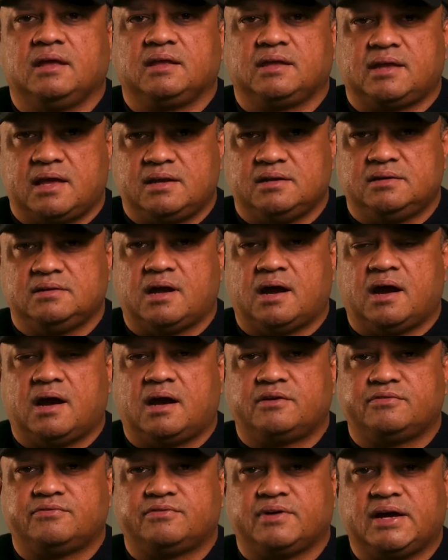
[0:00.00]
Canon
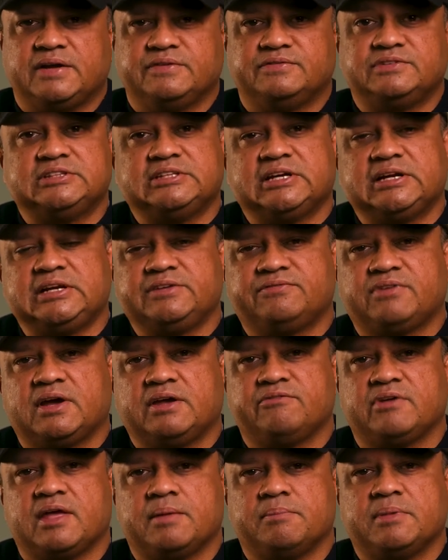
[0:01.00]
R5
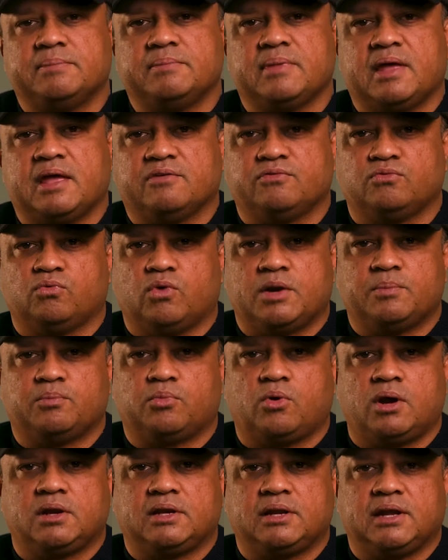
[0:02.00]
35mm
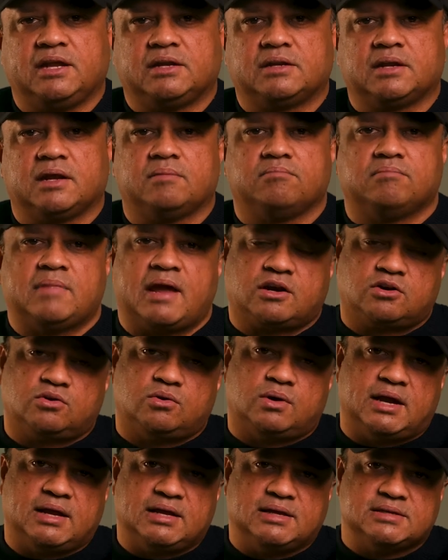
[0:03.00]
f1.8
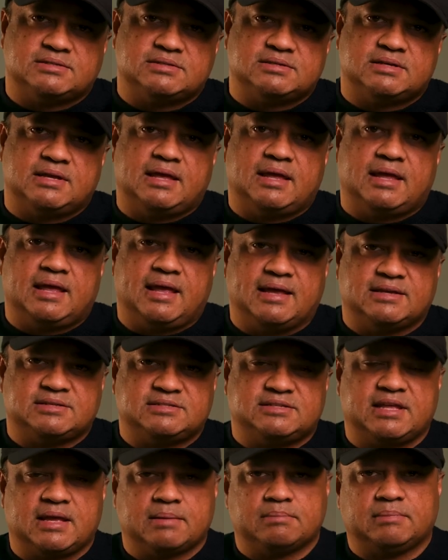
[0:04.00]
Macro IS
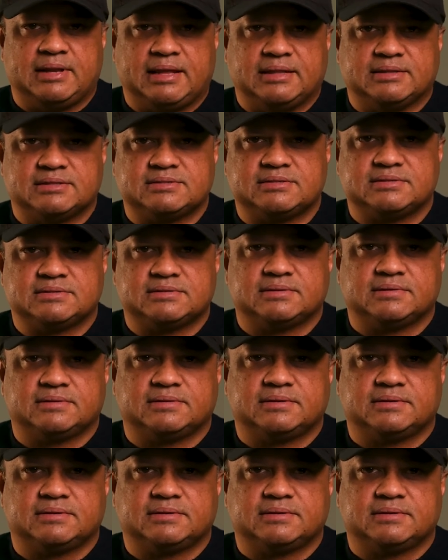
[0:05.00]
STM lens,